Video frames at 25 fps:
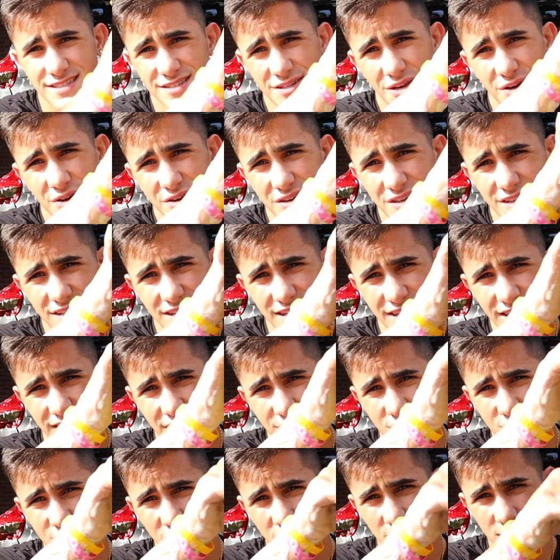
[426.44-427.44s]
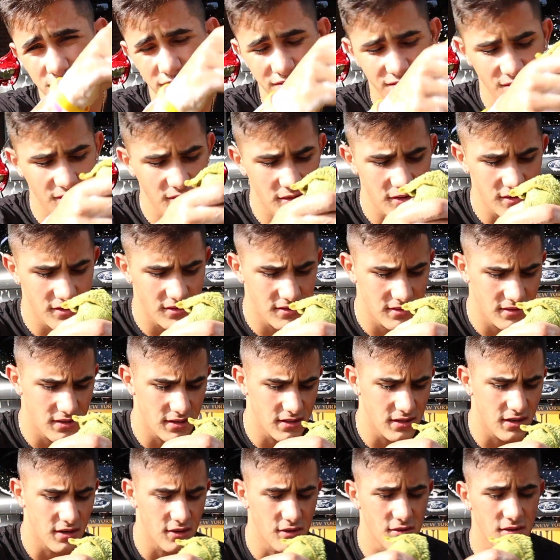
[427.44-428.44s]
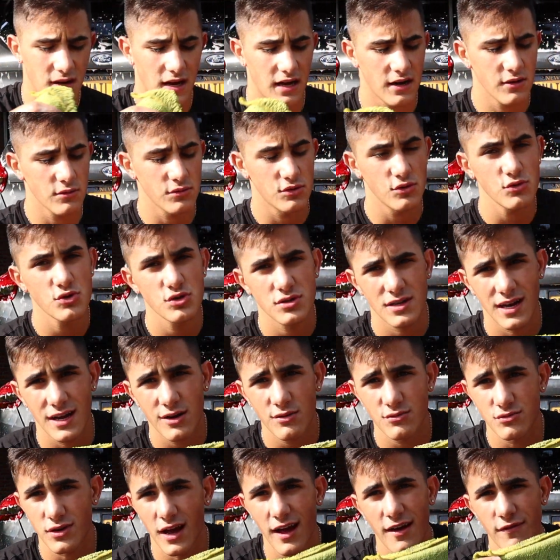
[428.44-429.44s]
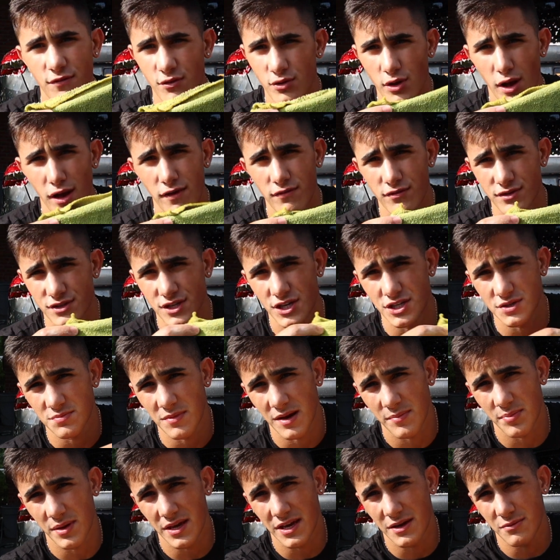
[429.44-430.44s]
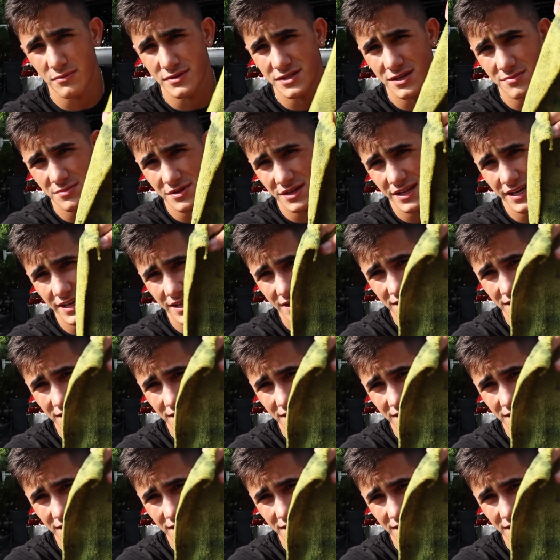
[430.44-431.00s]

dirty thing that you saw before, you know, I don't ever touch my paint with something like